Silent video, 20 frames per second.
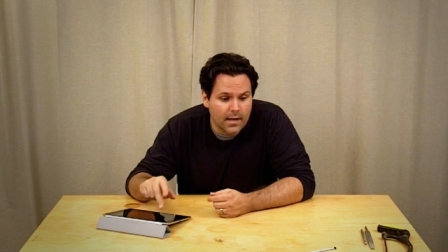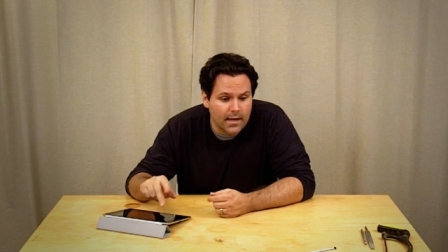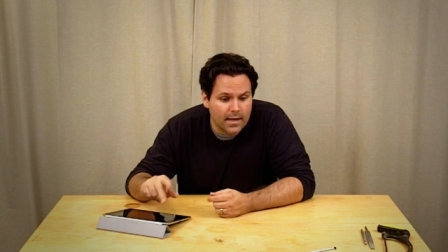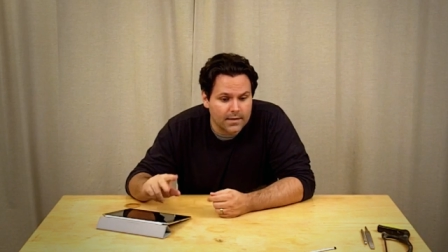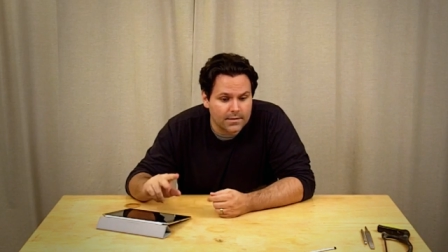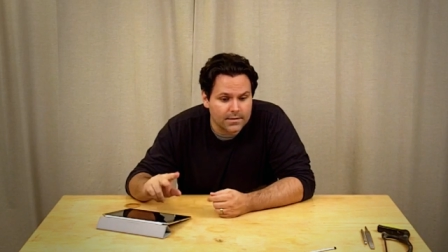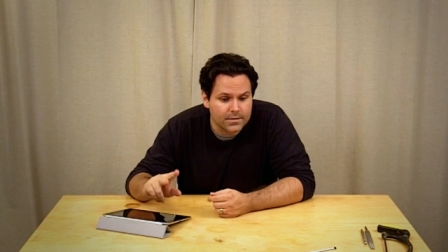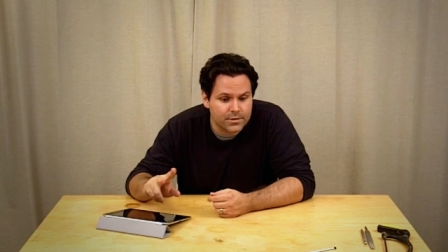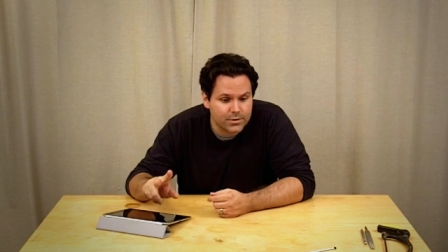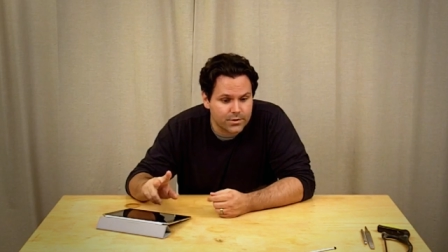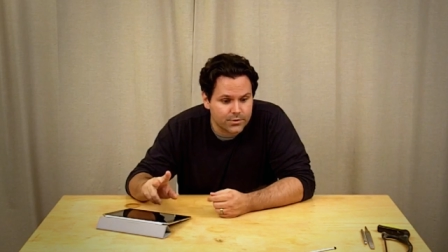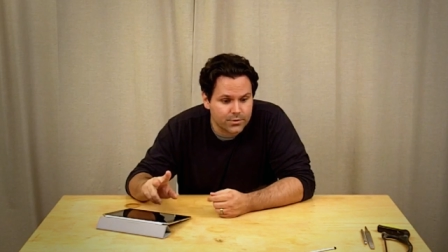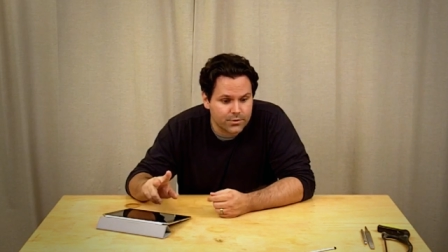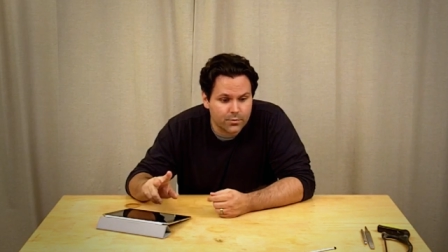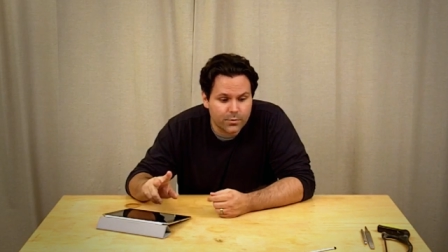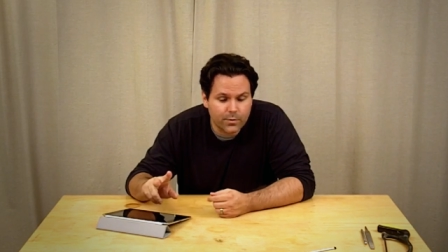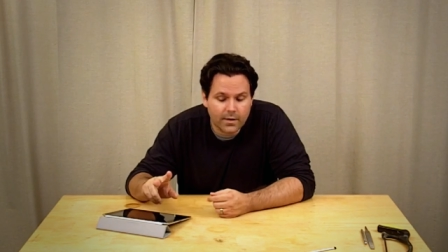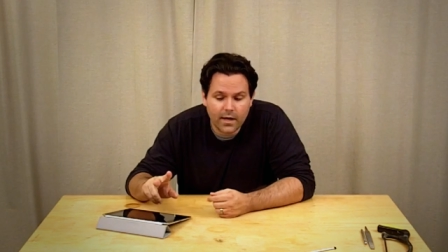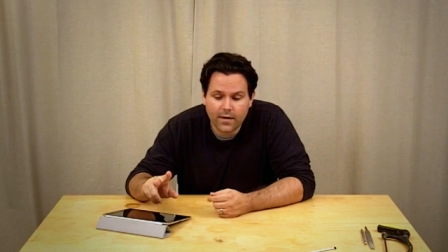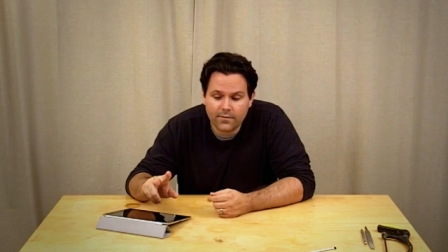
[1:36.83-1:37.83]
And
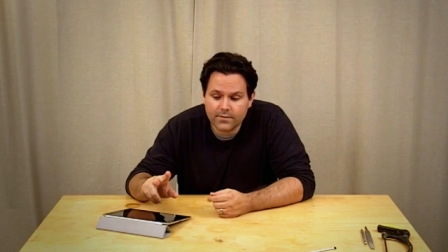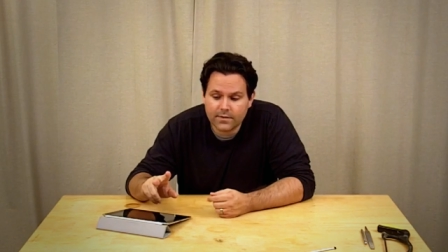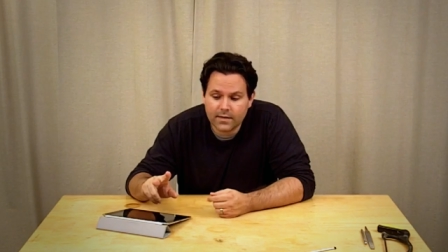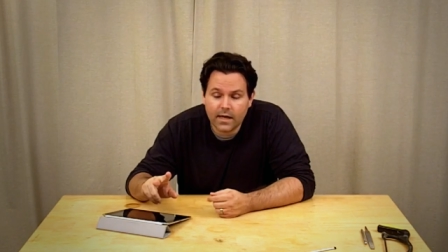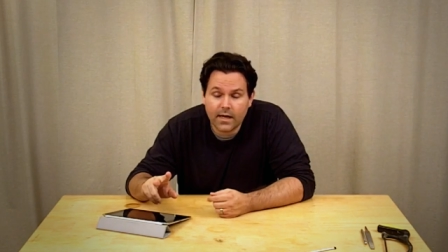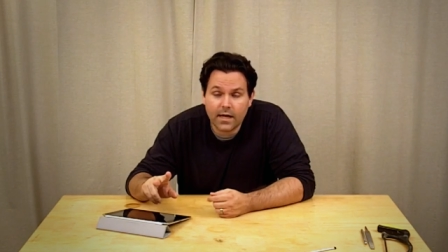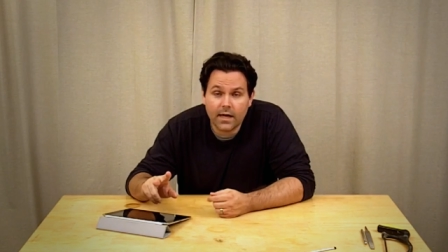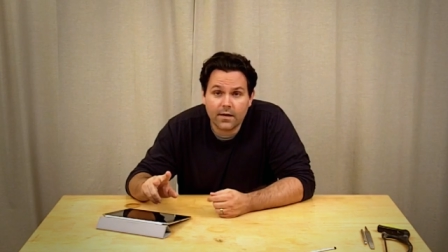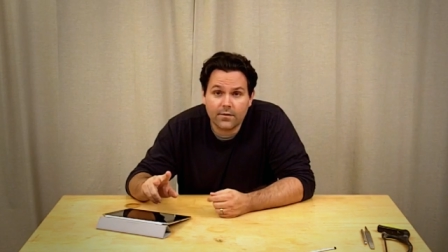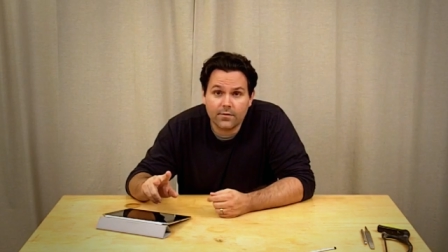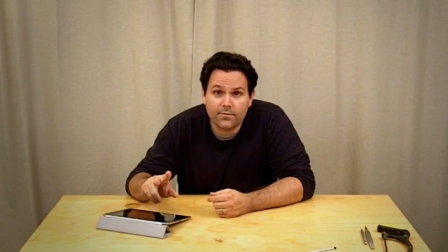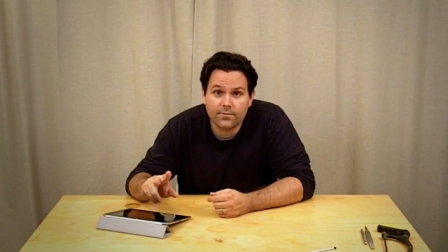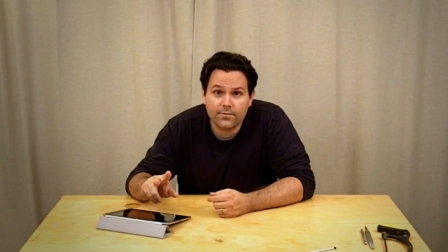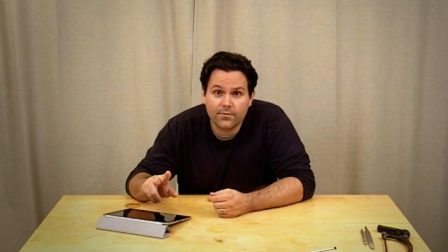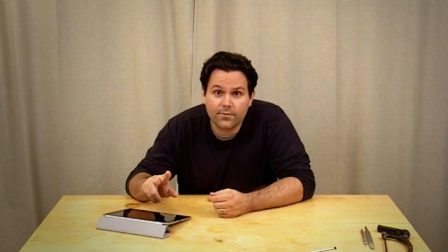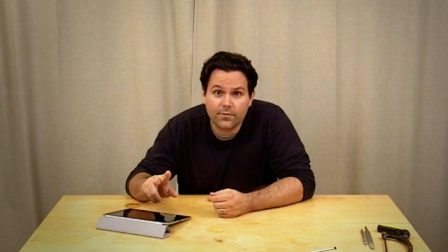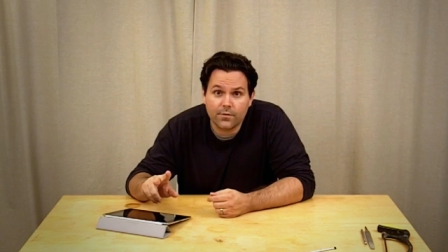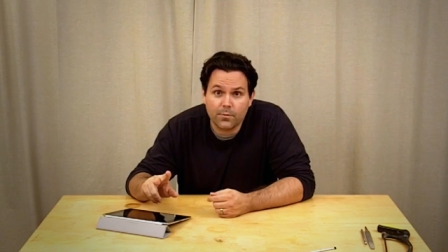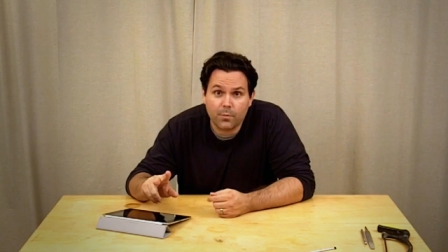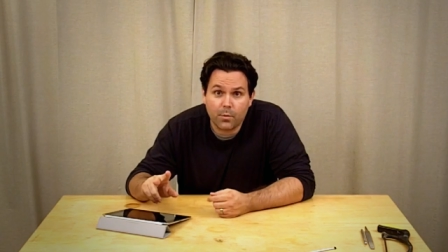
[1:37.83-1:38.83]
two, we have to have
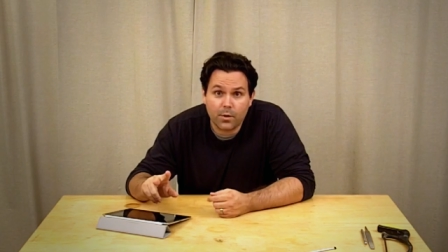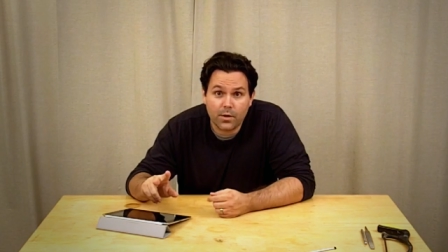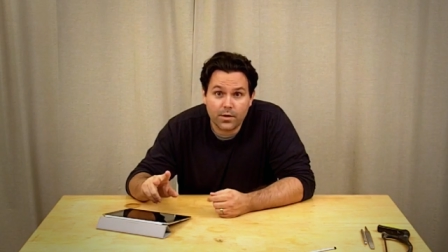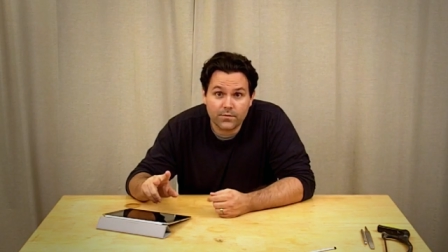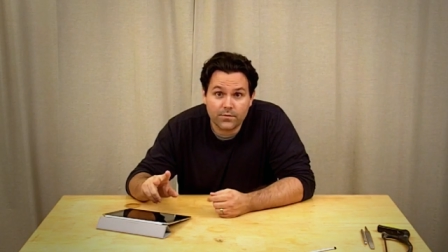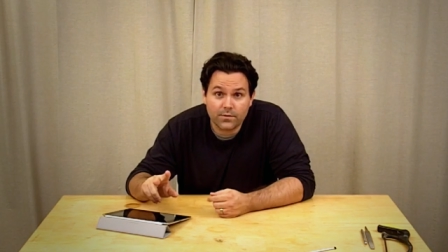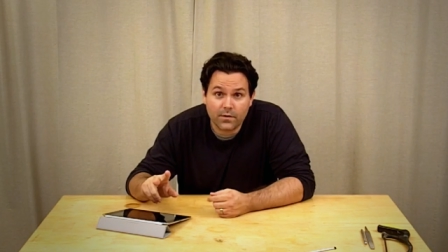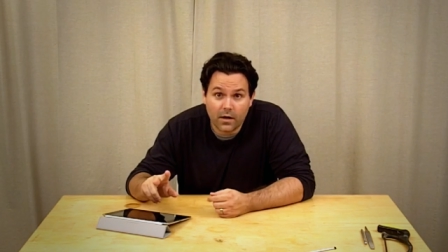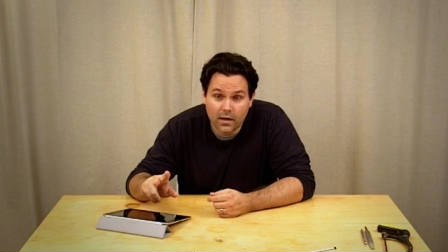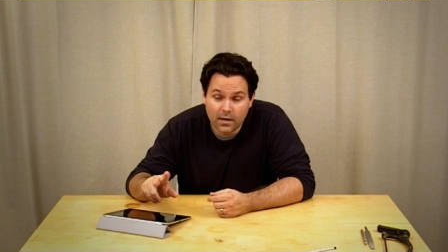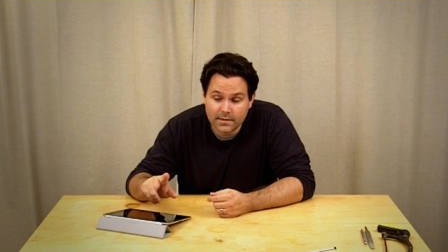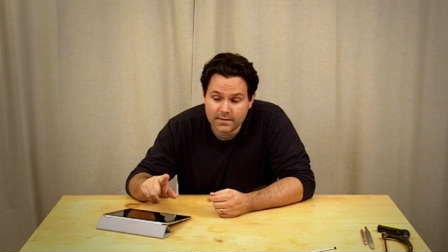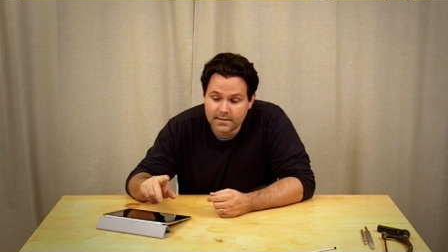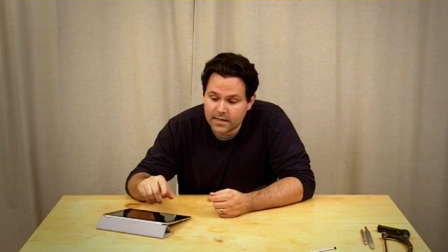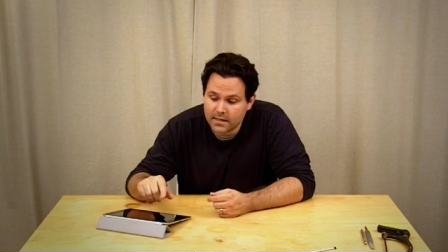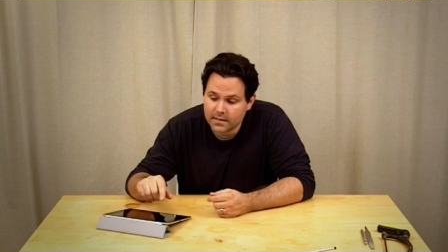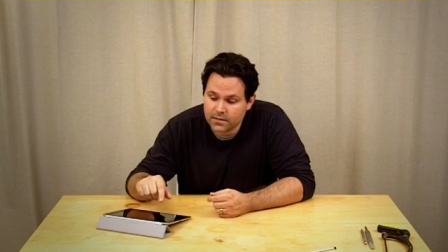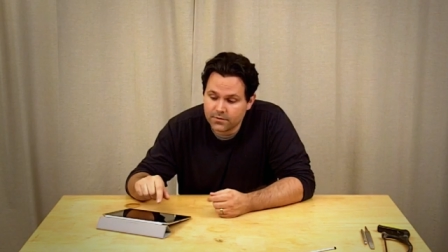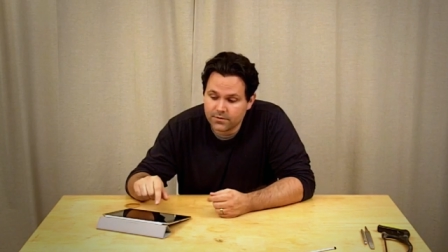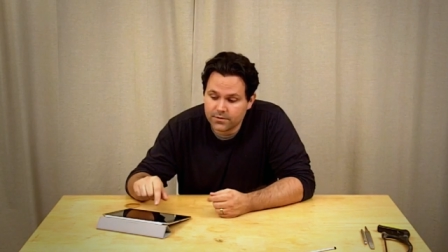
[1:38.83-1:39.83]
the point of
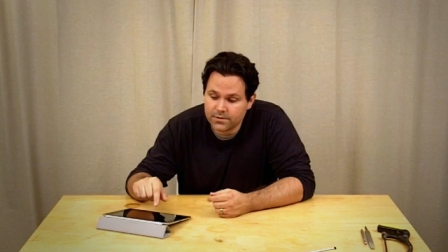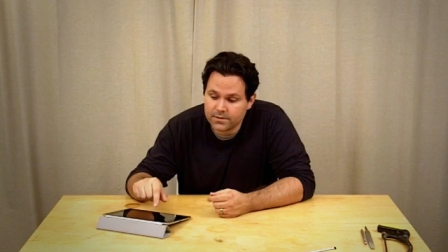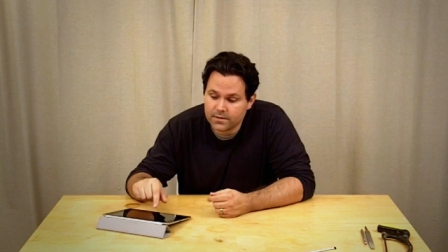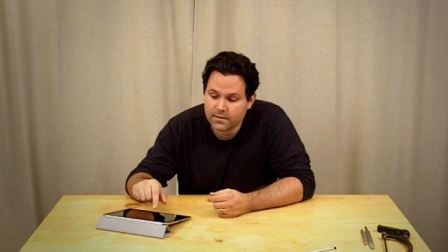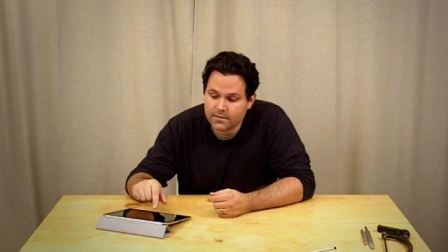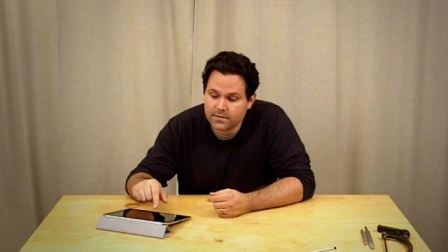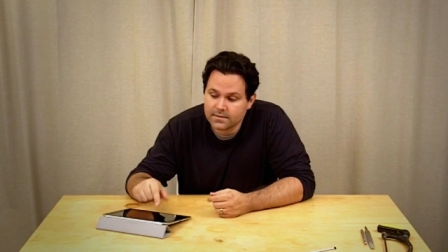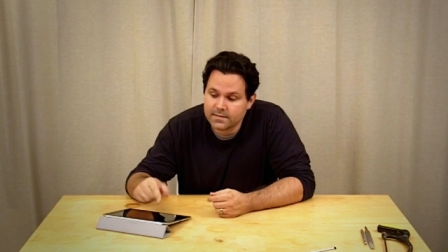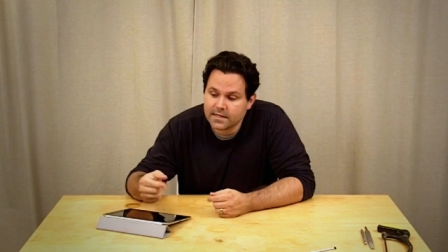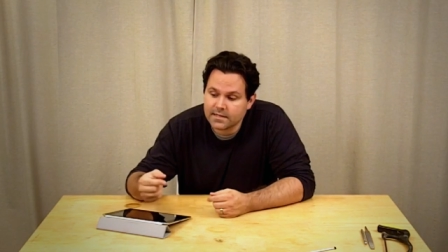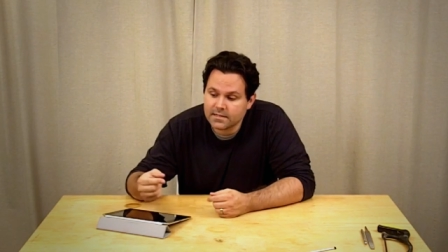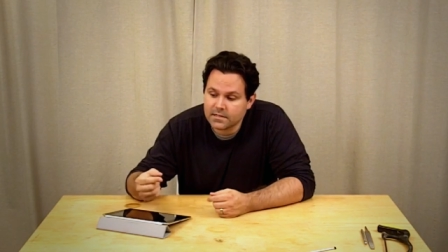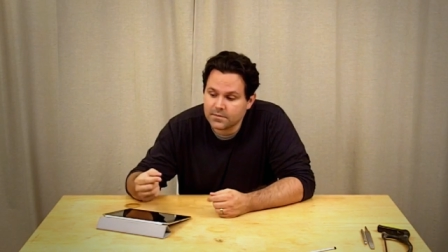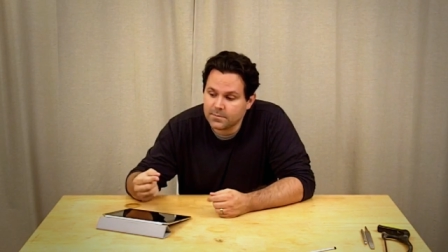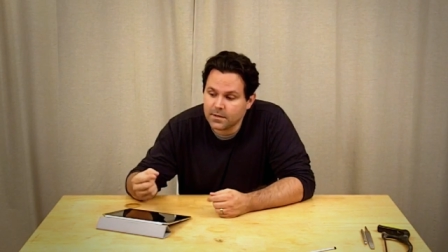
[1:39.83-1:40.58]
contact of our stylus has